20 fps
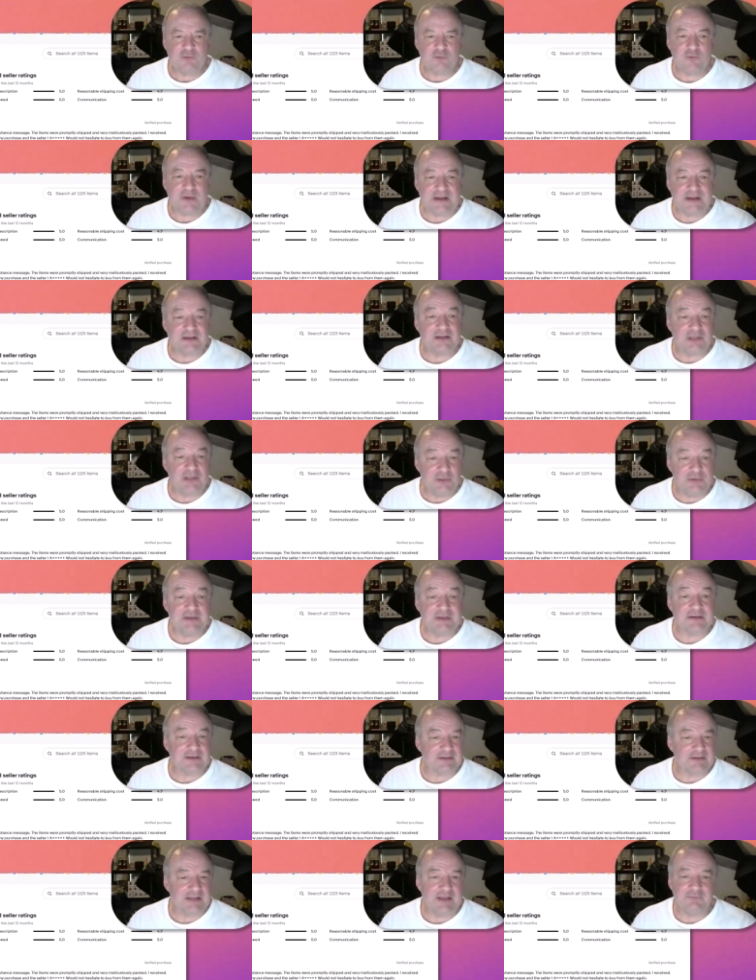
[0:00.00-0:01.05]
included a
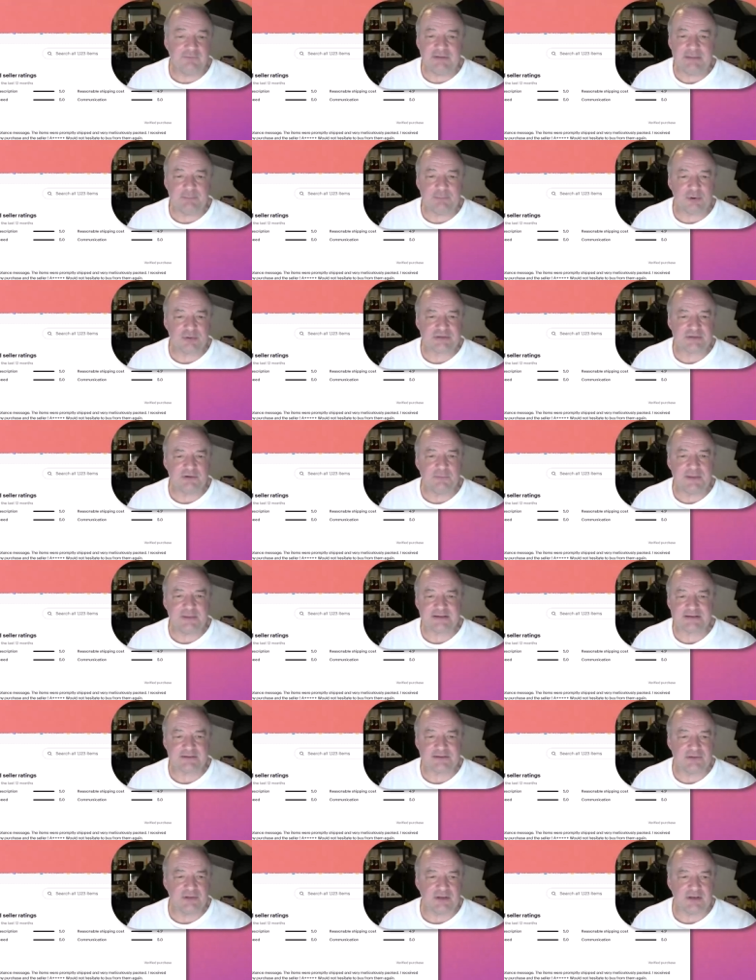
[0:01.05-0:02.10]
lovely personal
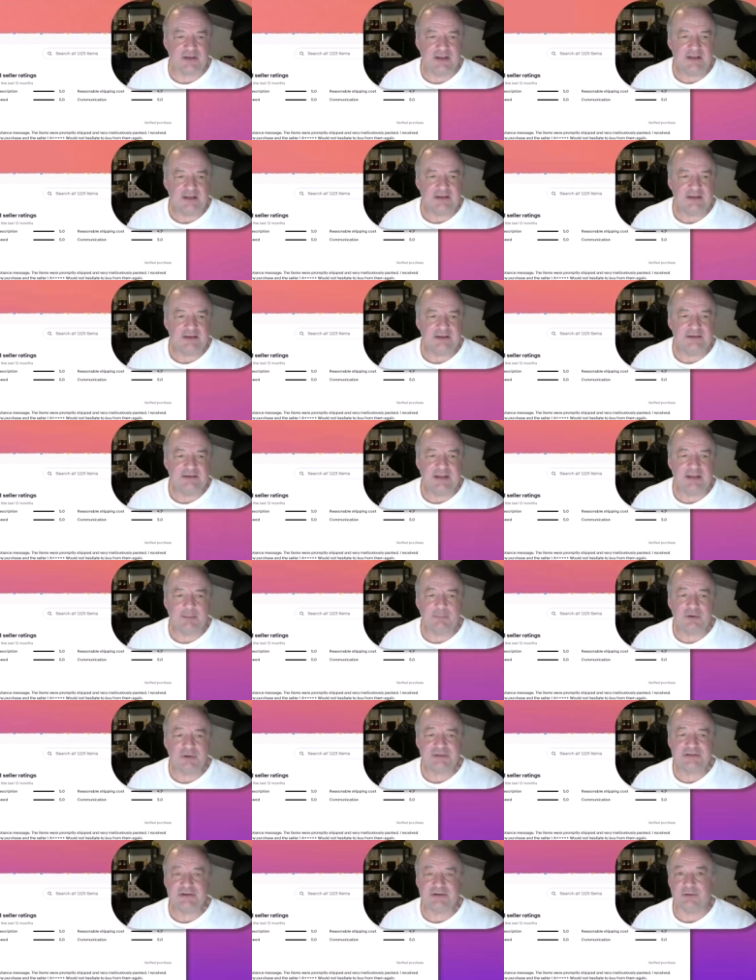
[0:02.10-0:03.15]
message. Look, number
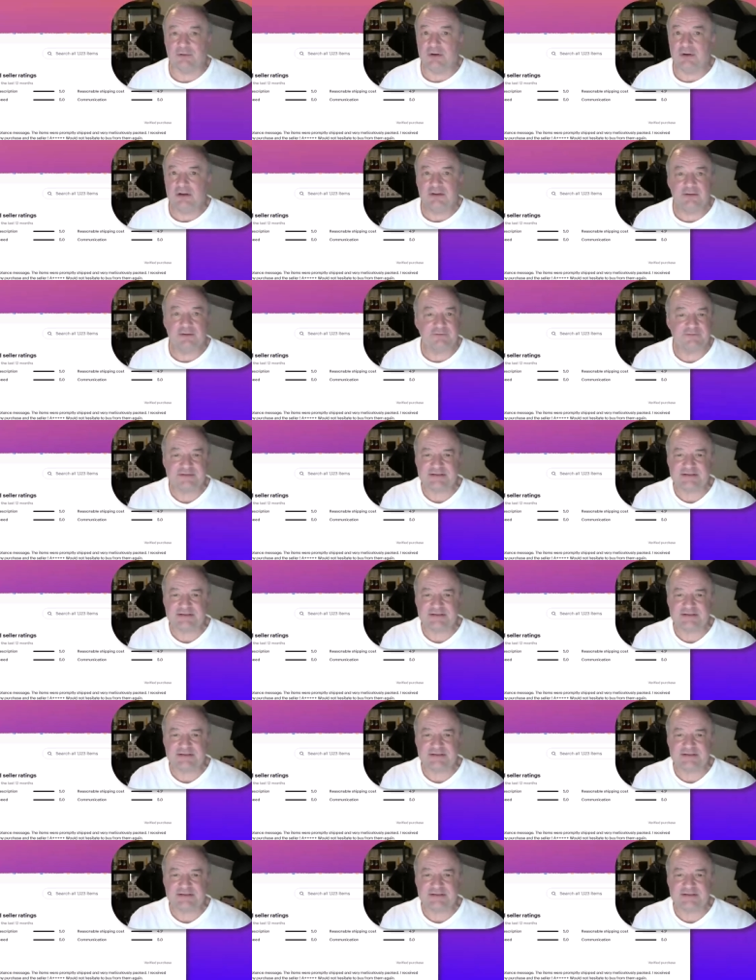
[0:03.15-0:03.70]
2, they